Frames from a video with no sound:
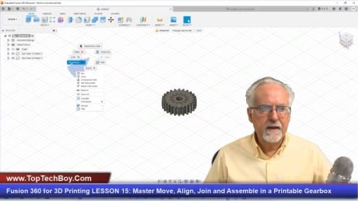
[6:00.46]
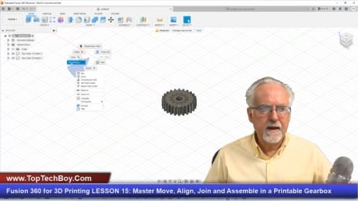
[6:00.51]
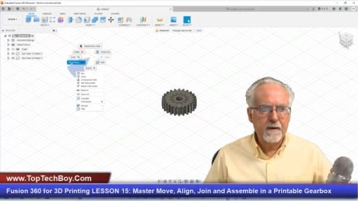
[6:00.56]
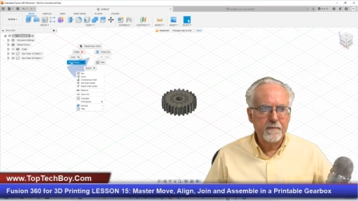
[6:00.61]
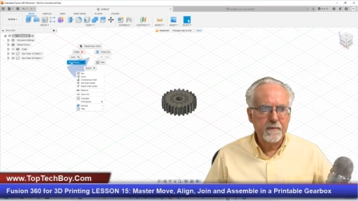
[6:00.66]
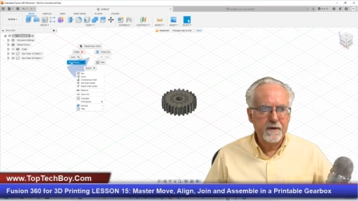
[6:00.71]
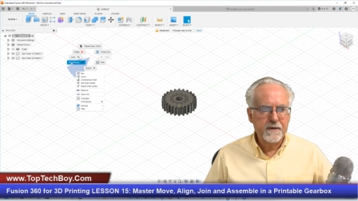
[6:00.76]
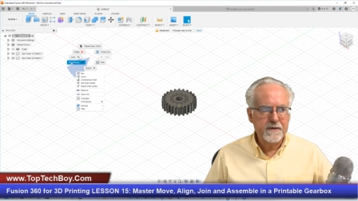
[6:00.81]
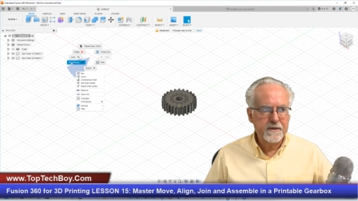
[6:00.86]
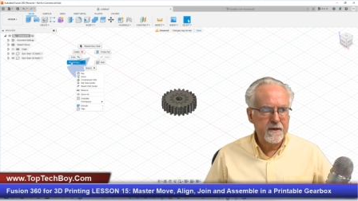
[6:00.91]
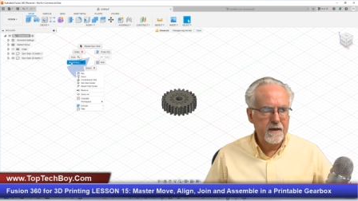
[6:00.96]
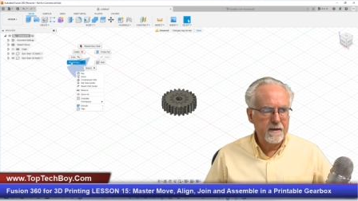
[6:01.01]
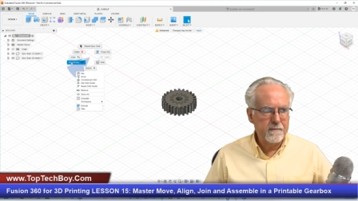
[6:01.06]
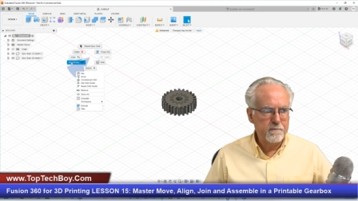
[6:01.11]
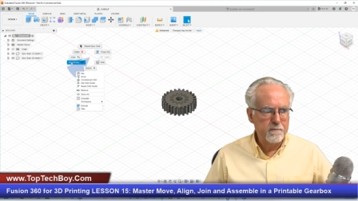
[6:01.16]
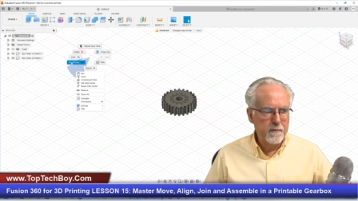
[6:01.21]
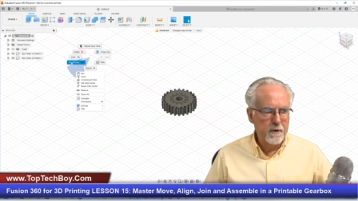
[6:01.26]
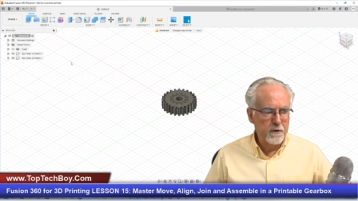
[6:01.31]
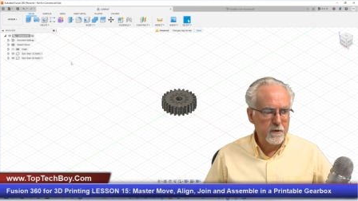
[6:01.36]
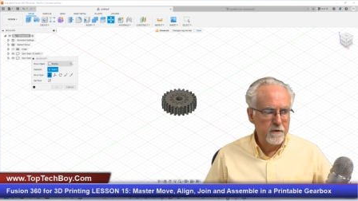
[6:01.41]
I'm going to say
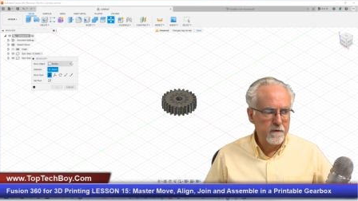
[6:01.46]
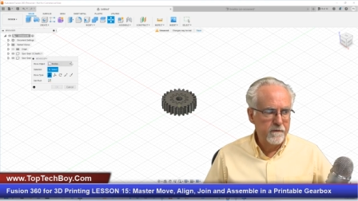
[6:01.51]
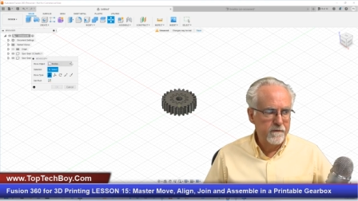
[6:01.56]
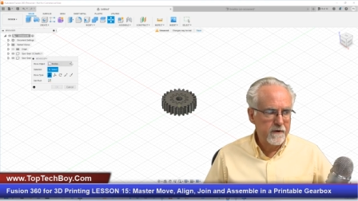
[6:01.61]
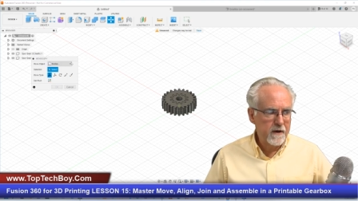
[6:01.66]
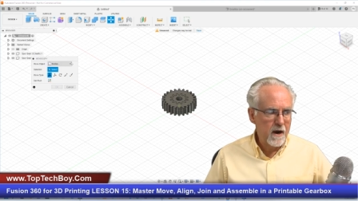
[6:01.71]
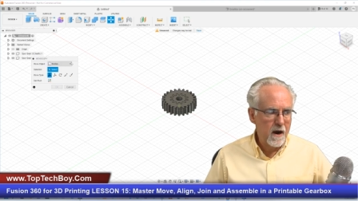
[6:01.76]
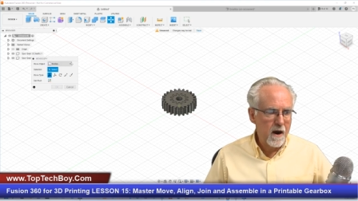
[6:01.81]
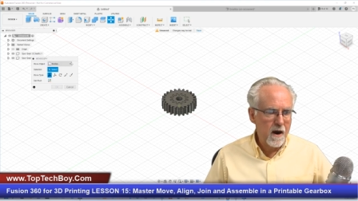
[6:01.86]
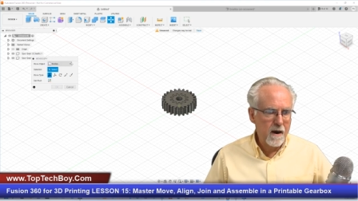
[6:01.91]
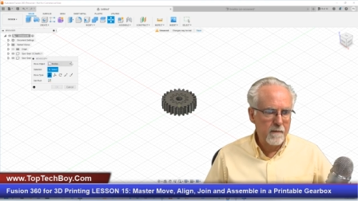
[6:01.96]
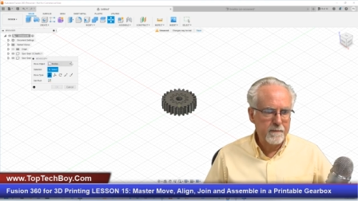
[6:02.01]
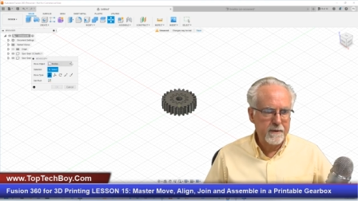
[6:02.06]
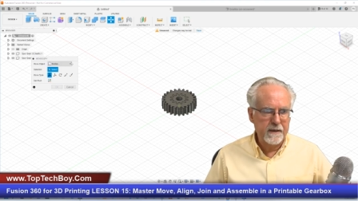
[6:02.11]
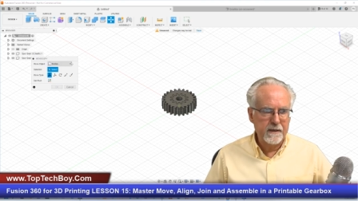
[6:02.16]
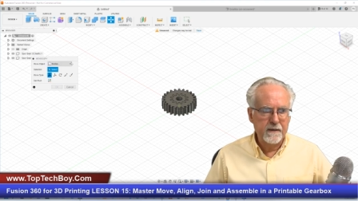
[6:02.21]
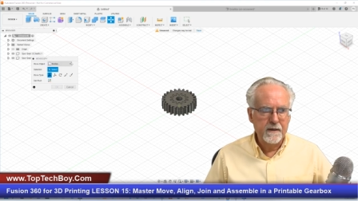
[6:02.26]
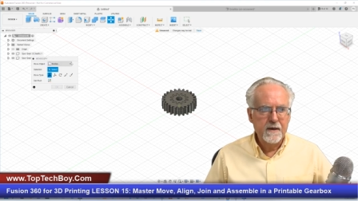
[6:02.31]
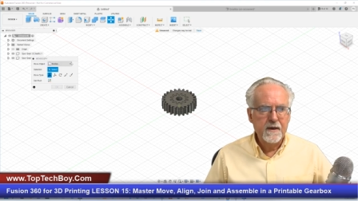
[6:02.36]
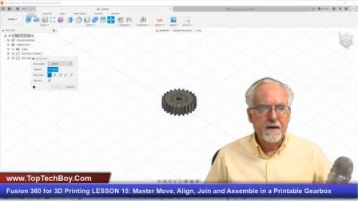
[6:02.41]
move
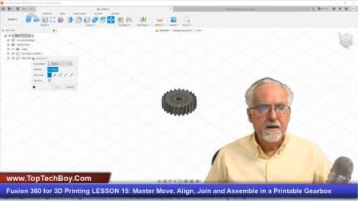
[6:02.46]
copy.